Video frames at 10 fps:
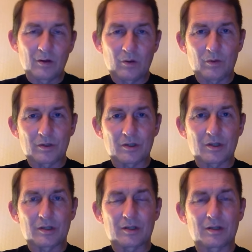was
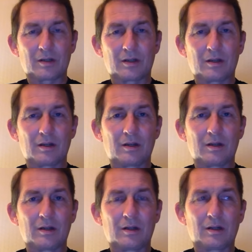that
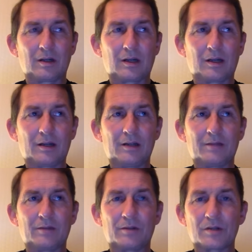Glenn
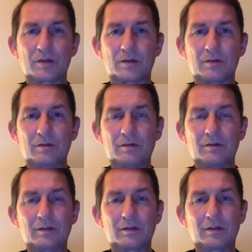lived on his own,
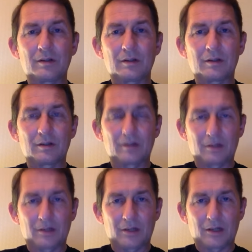
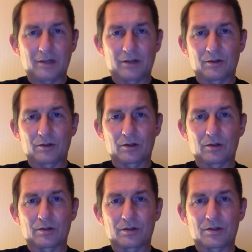having
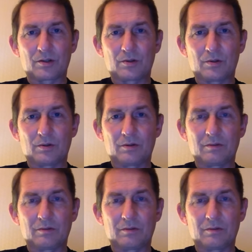undergone two